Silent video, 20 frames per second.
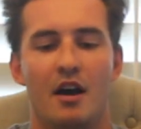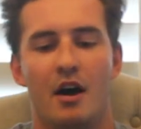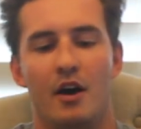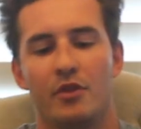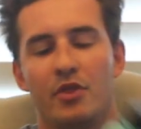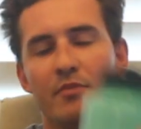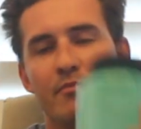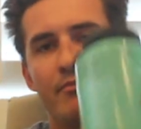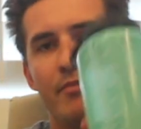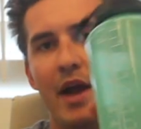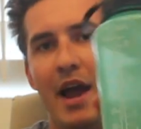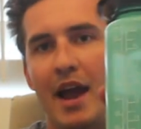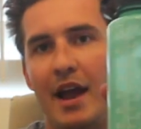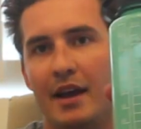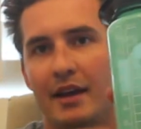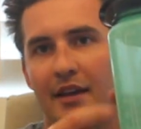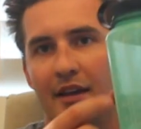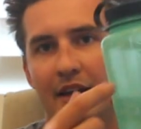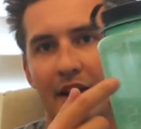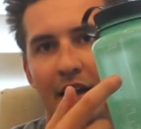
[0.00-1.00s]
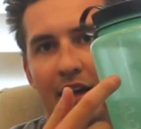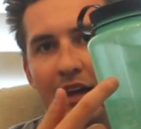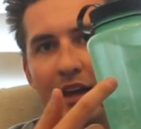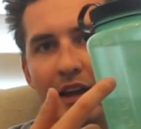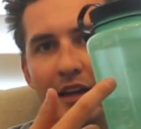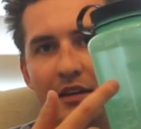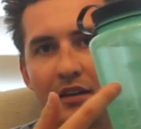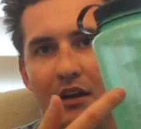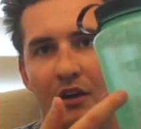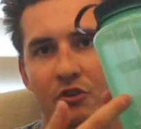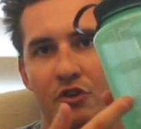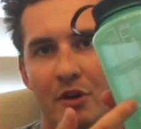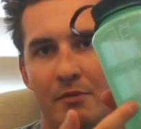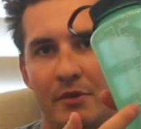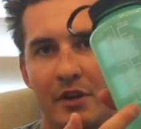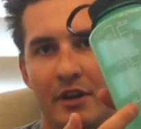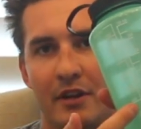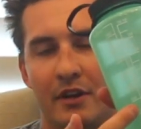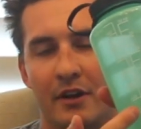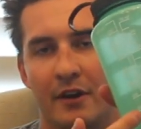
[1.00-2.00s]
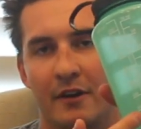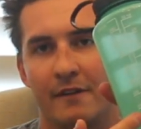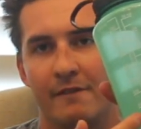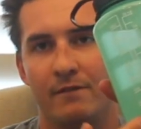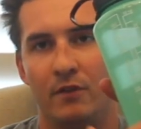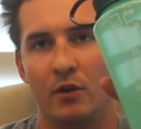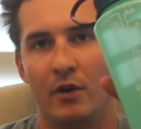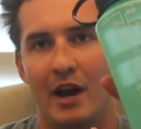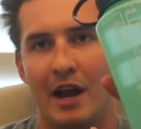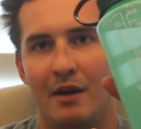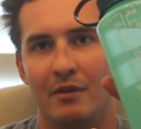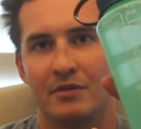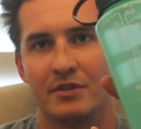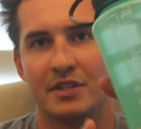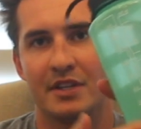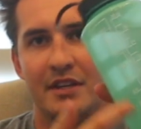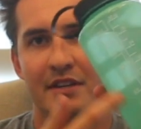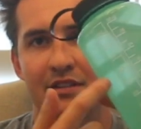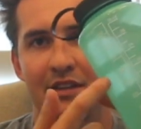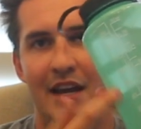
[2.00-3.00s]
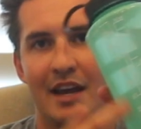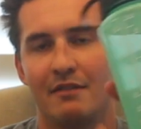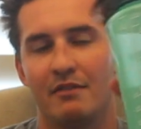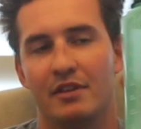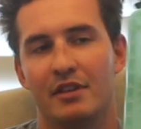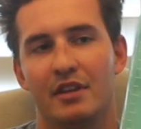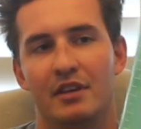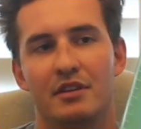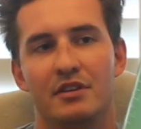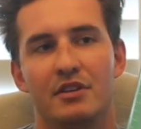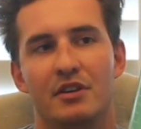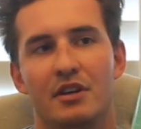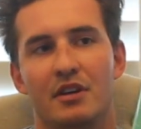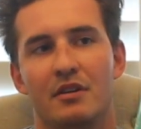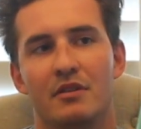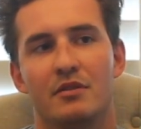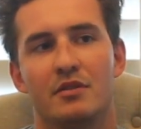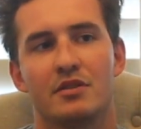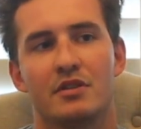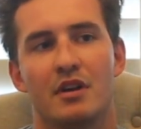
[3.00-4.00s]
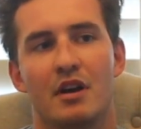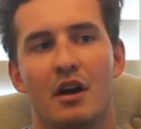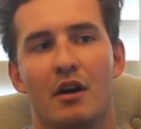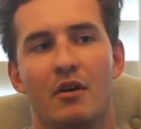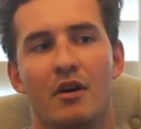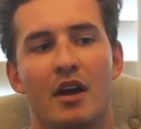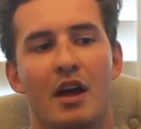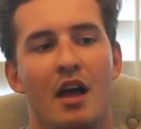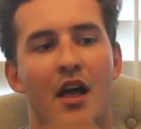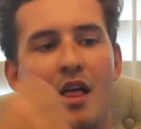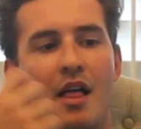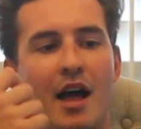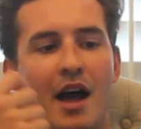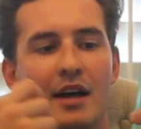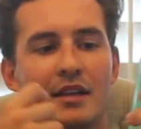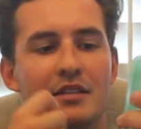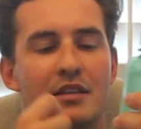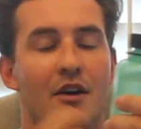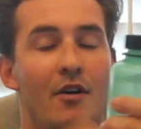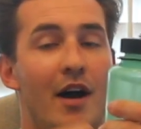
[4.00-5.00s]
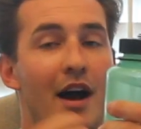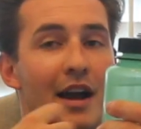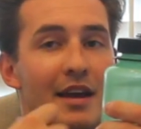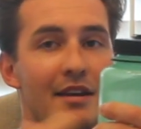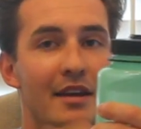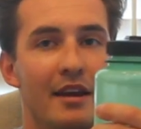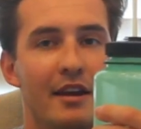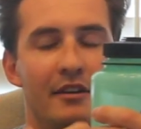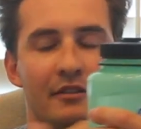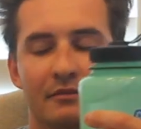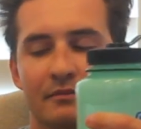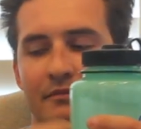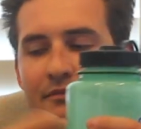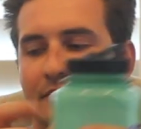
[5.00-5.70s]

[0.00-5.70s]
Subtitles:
On the back, it tells you how many fluid ounces and everything to use. So that's how I did it.